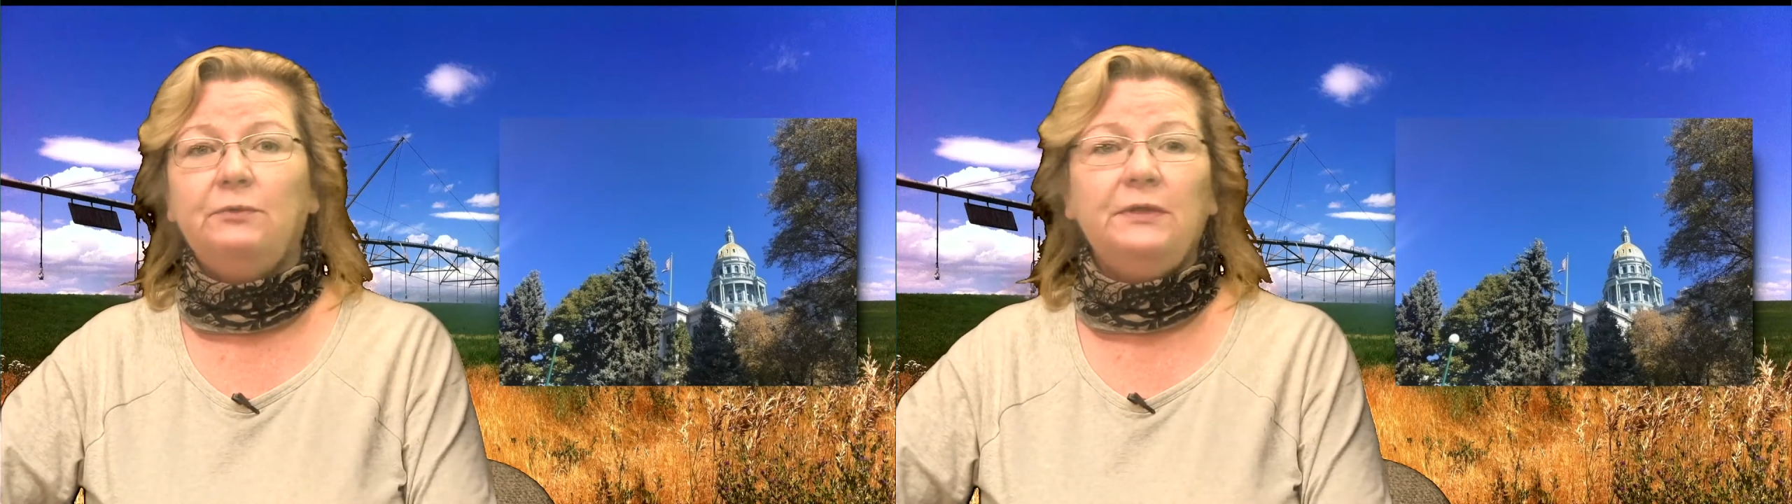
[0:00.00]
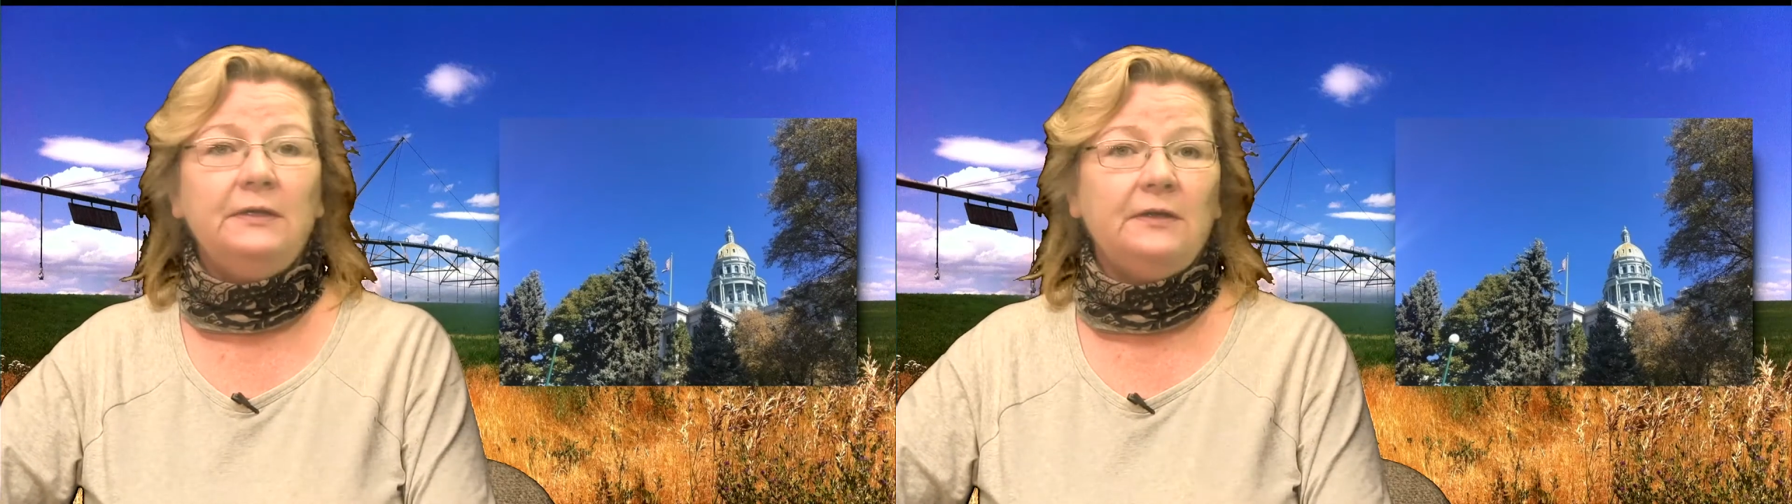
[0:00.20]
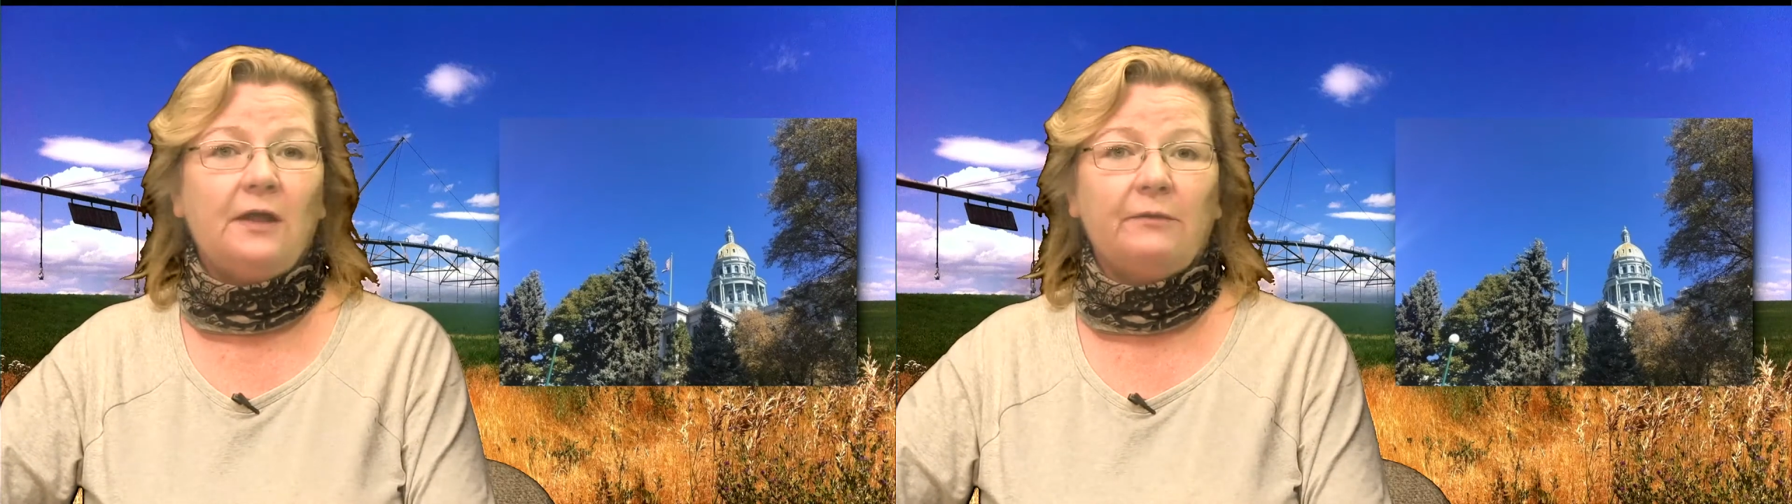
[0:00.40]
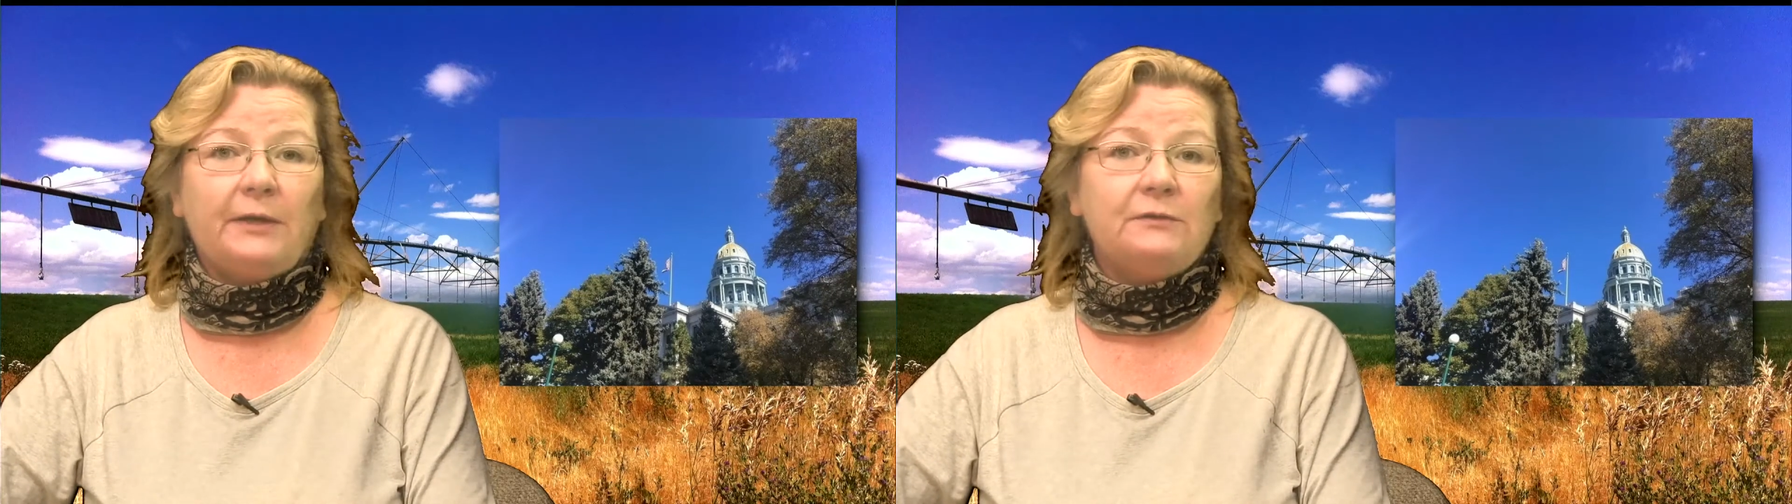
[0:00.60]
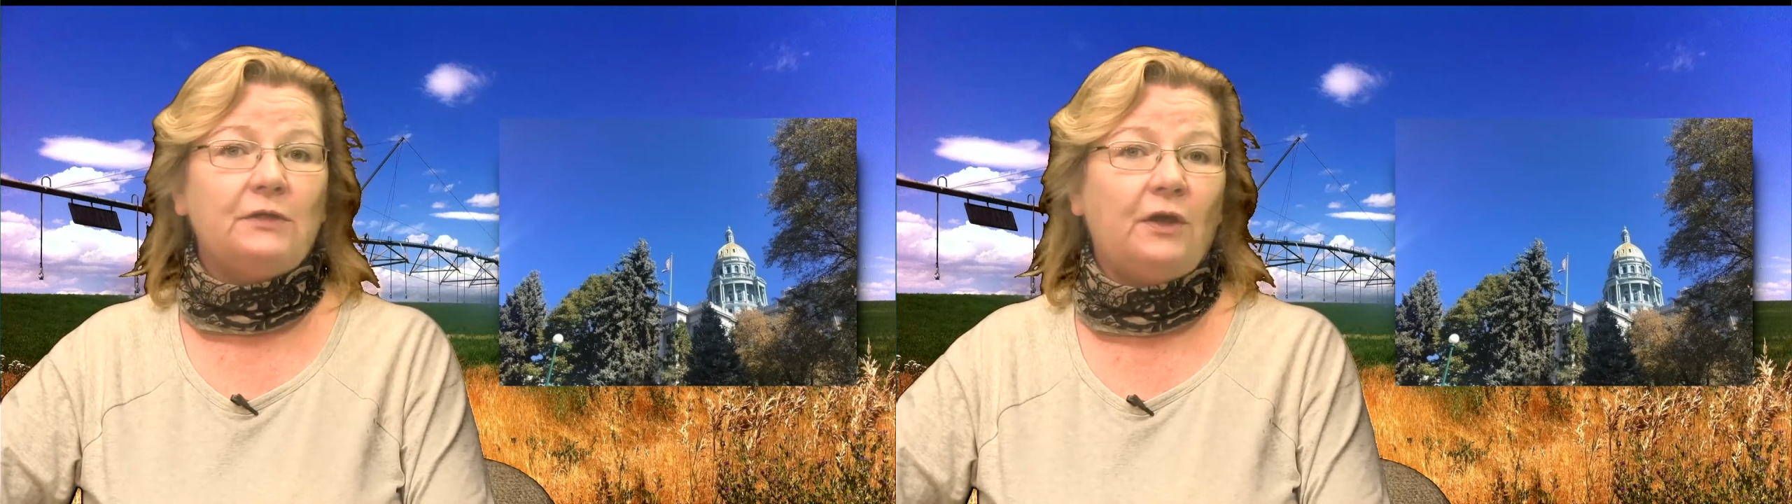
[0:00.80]
within
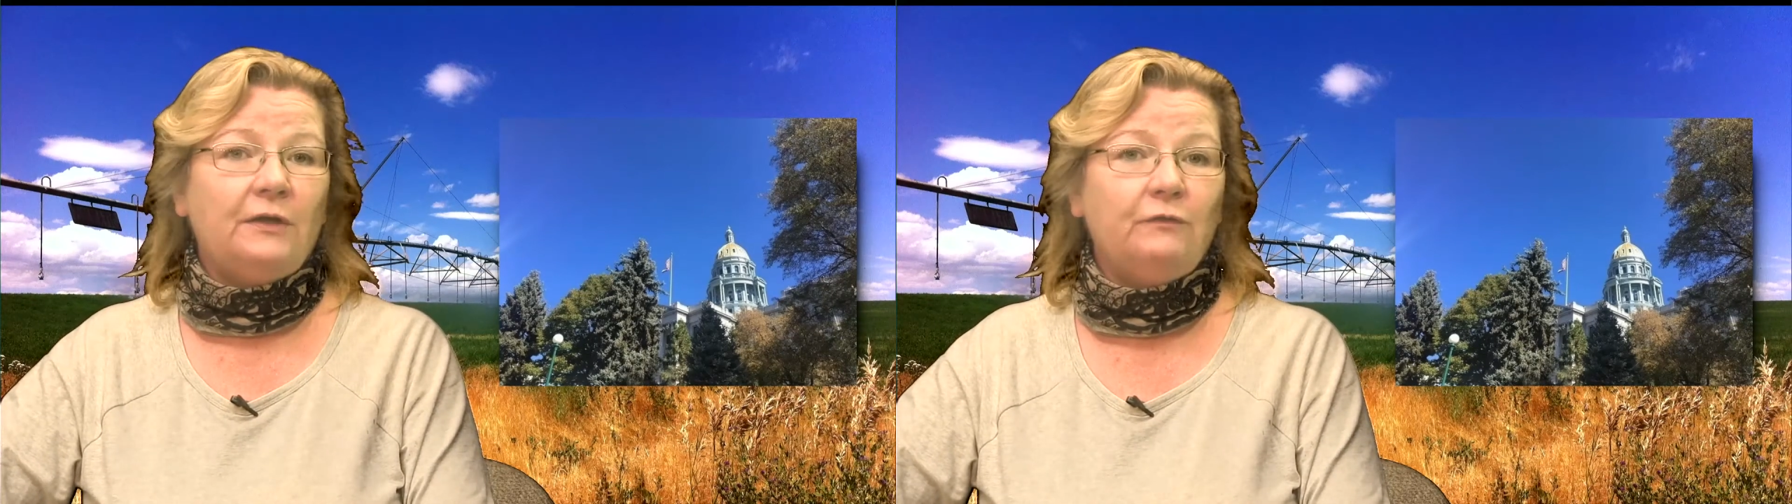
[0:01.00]
Colorado's law